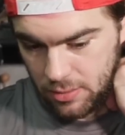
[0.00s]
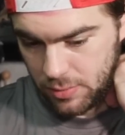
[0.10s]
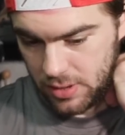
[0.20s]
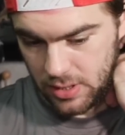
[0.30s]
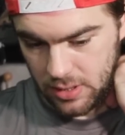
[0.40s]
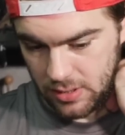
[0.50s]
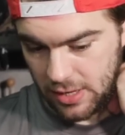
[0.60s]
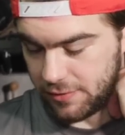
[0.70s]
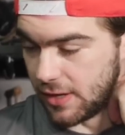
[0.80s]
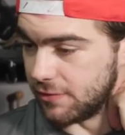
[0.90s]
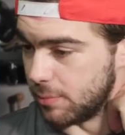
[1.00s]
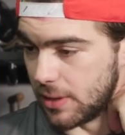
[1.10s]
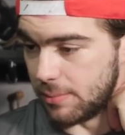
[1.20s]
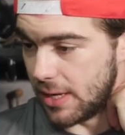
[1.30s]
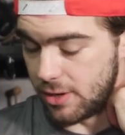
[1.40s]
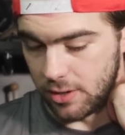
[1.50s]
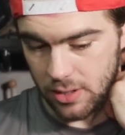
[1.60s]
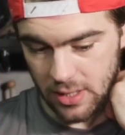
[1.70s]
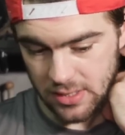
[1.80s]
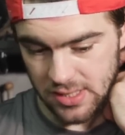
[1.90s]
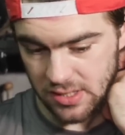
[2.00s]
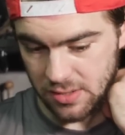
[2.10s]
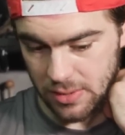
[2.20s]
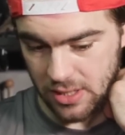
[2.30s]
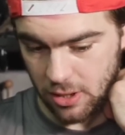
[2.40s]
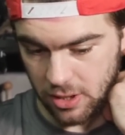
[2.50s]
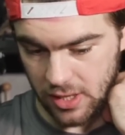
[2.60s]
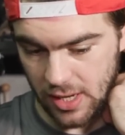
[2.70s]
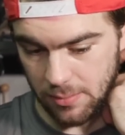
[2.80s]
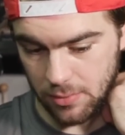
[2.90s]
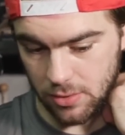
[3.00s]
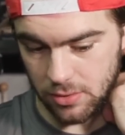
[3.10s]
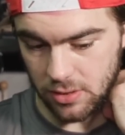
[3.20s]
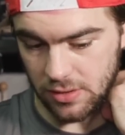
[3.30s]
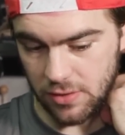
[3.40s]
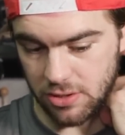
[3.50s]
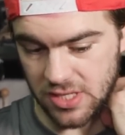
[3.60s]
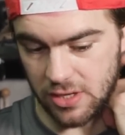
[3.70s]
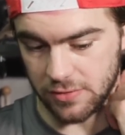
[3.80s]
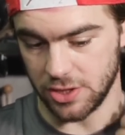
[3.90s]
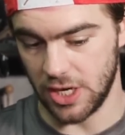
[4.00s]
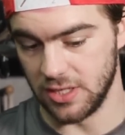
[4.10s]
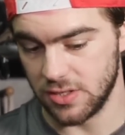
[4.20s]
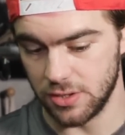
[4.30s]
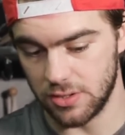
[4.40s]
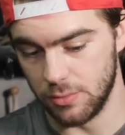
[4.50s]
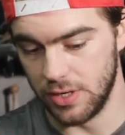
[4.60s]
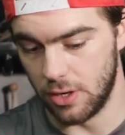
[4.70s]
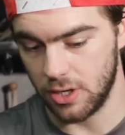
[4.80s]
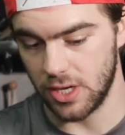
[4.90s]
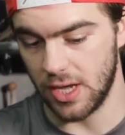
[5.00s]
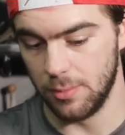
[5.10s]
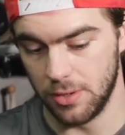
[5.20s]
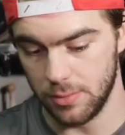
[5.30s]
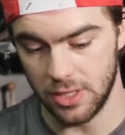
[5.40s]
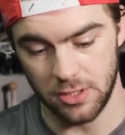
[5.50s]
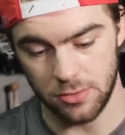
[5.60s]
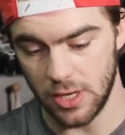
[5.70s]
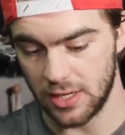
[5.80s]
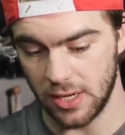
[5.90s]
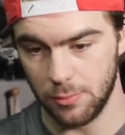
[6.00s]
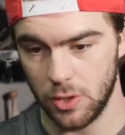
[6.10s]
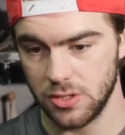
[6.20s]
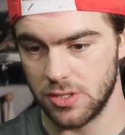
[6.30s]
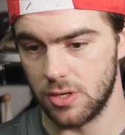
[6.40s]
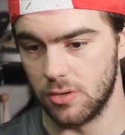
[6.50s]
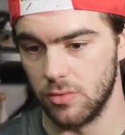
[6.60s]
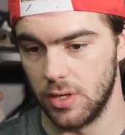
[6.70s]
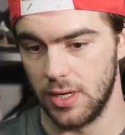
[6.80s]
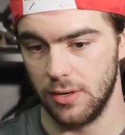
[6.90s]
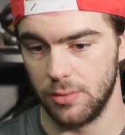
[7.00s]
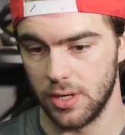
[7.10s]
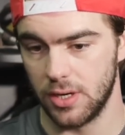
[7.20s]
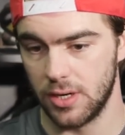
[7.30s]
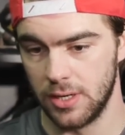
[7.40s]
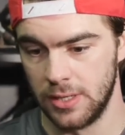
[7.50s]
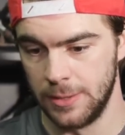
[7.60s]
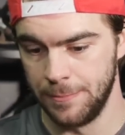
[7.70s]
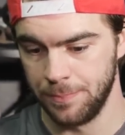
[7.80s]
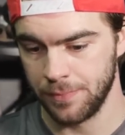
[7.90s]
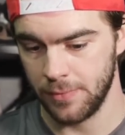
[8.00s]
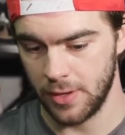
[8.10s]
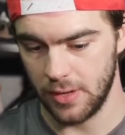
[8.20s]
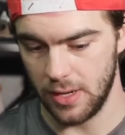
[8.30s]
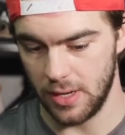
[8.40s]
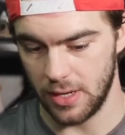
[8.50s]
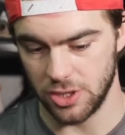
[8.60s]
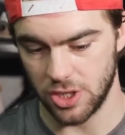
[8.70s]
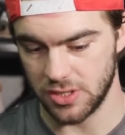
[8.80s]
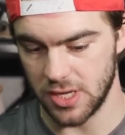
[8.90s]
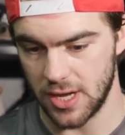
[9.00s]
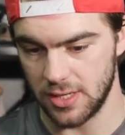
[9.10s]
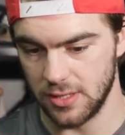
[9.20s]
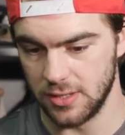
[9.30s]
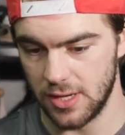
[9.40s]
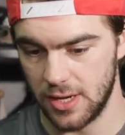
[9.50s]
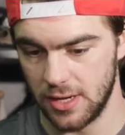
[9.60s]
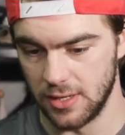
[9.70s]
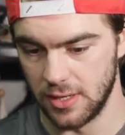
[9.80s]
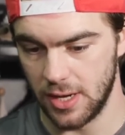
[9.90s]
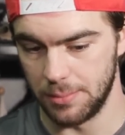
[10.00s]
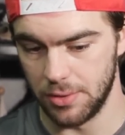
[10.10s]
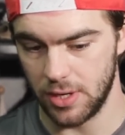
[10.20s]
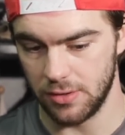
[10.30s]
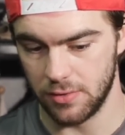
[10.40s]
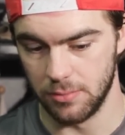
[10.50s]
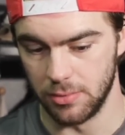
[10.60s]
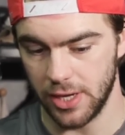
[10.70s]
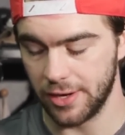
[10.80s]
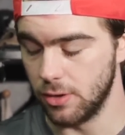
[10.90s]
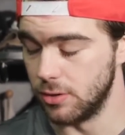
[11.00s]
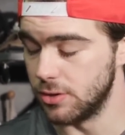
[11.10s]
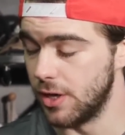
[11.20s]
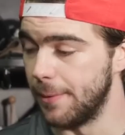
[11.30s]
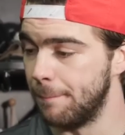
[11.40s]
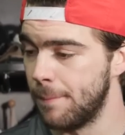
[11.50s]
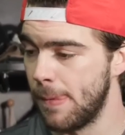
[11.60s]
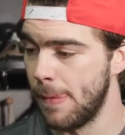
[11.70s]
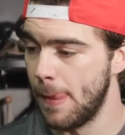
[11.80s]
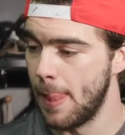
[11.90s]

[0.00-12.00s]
we definitely have to play better. A 60-minute hockey game to give ourselves a chance to win a hockey game, and we didn't do that game once. So we gotta adjust that, and yeah, be ready for get going tonight.